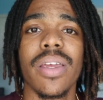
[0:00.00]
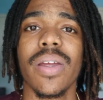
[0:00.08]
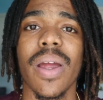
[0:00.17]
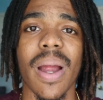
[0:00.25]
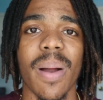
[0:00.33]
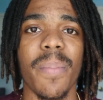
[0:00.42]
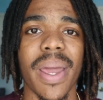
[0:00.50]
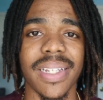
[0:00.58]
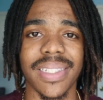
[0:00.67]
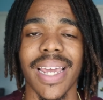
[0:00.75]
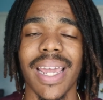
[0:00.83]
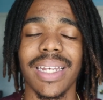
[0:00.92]
your hair
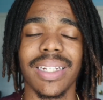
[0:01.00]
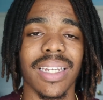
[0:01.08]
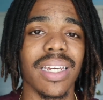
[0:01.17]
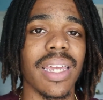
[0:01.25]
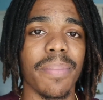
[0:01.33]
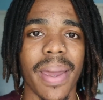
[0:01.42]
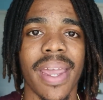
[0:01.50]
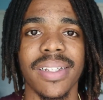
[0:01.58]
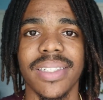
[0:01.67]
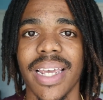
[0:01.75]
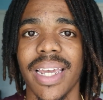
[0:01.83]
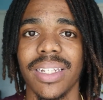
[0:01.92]
maintained, looking
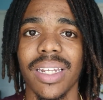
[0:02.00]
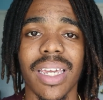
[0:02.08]
maintained,